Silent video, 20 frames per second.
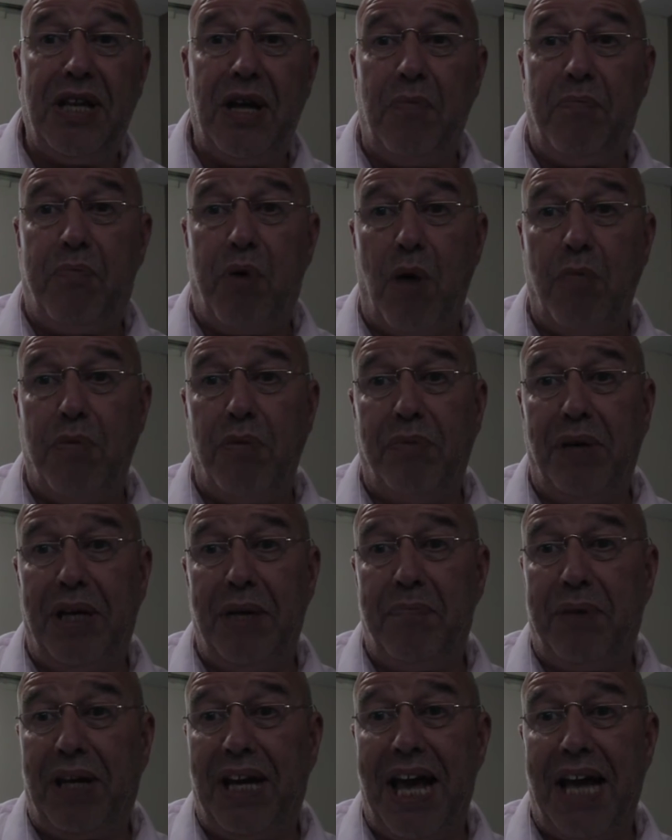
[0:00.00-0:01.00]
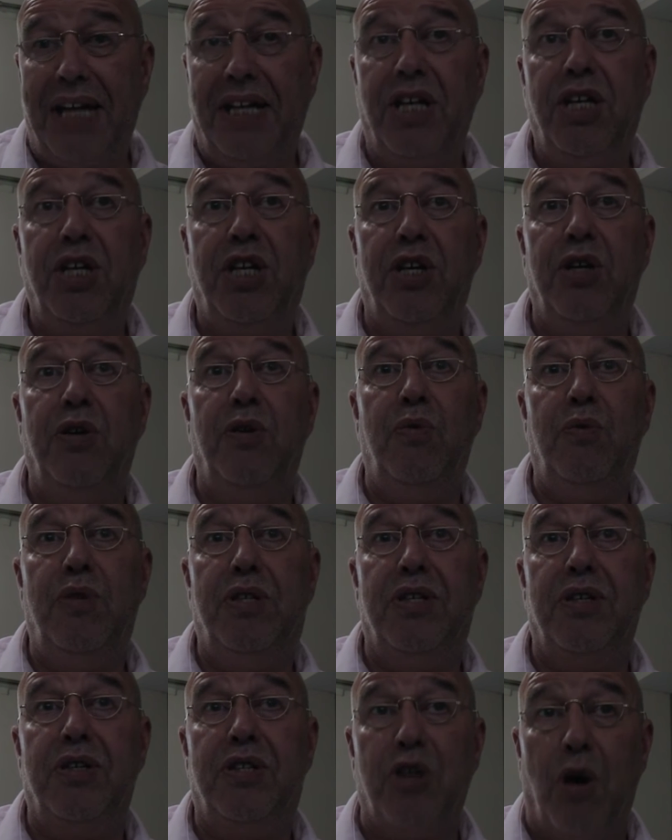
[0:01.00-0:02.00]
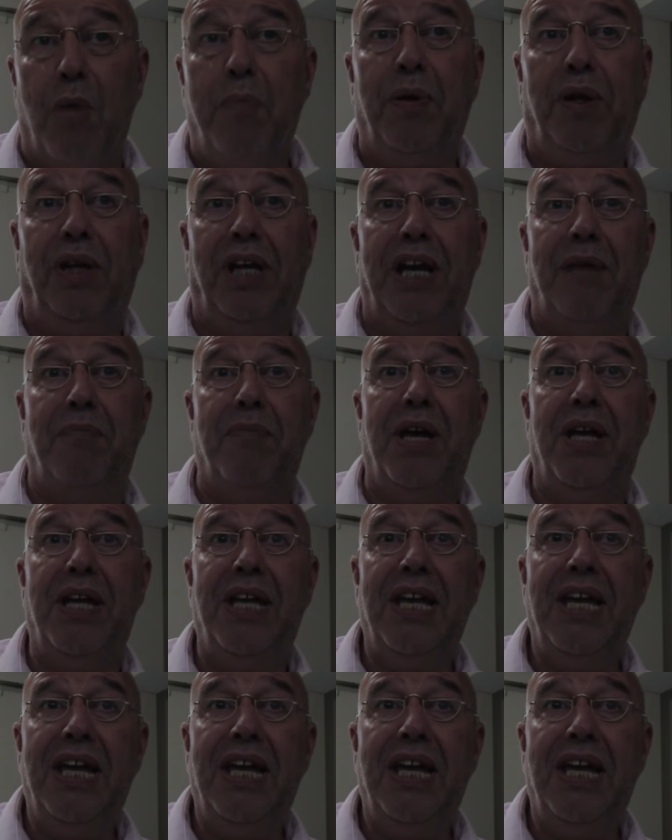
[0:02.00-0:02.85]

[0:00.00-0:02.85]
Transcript: they'll probably plan a coup to topple him.